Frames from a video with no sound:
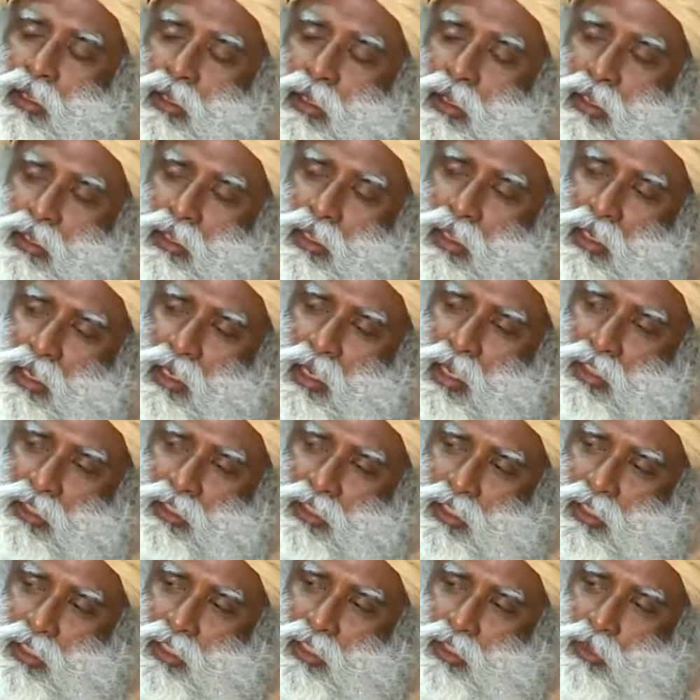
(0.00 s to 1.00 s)
In the
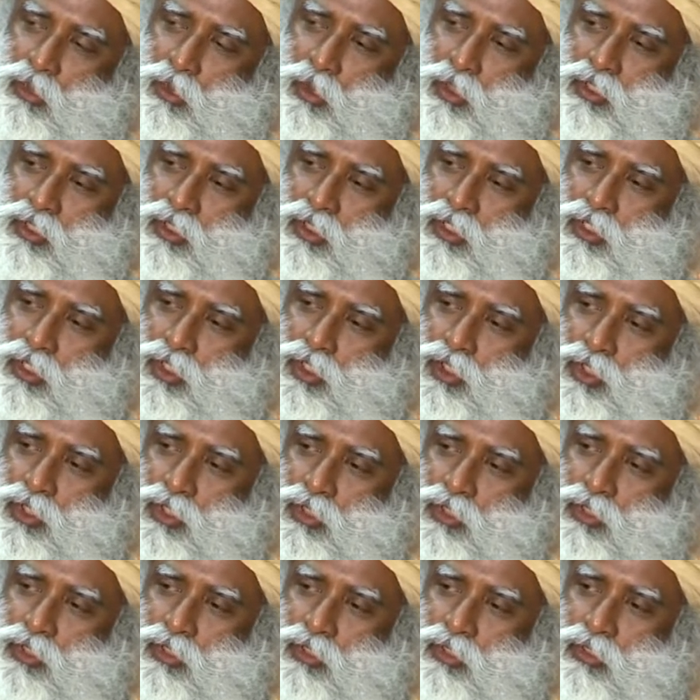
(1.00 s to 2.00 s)
classical yogic
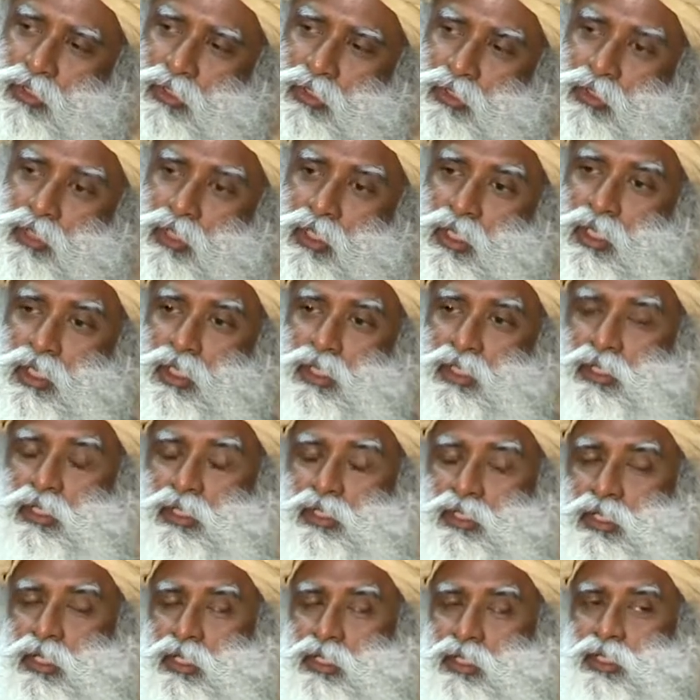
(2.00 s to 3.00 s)
traditions, there is
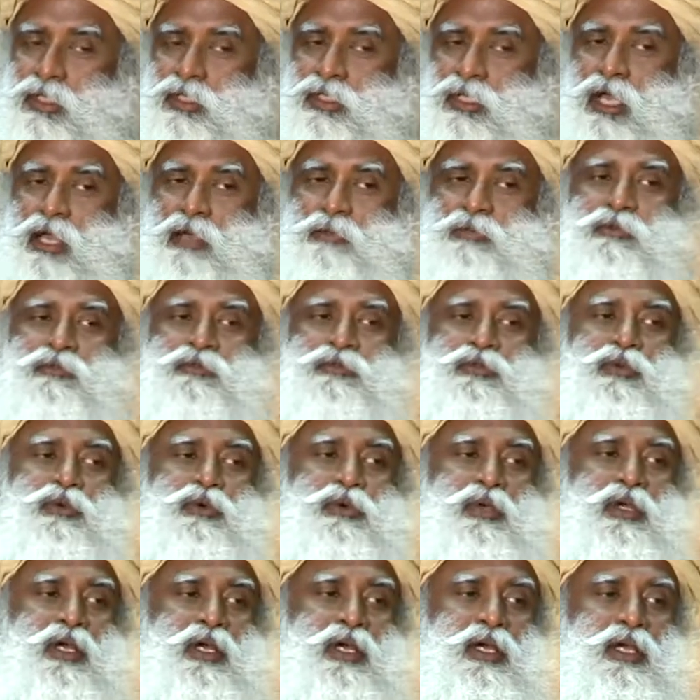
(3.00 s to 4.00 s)
a certain type of
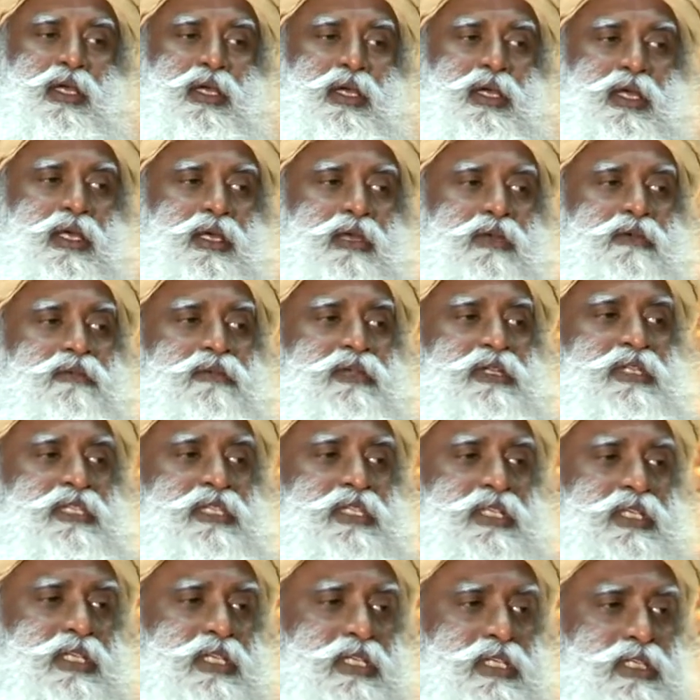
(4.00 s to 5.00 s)
yoga we
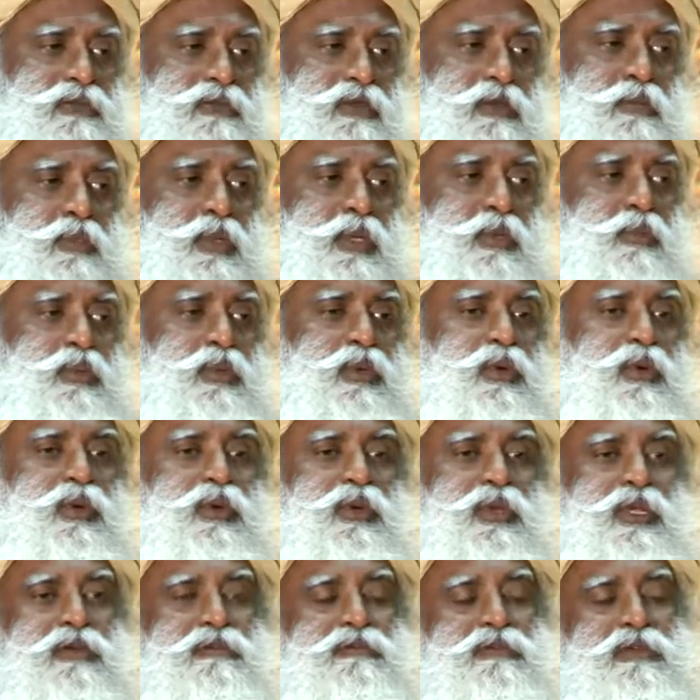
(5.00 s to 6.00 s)
teach for people
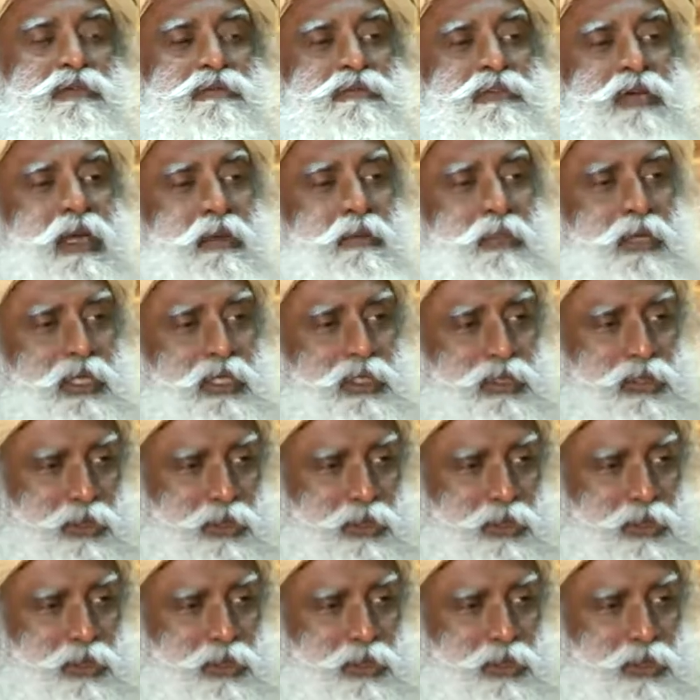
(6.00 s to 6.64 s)
who live in family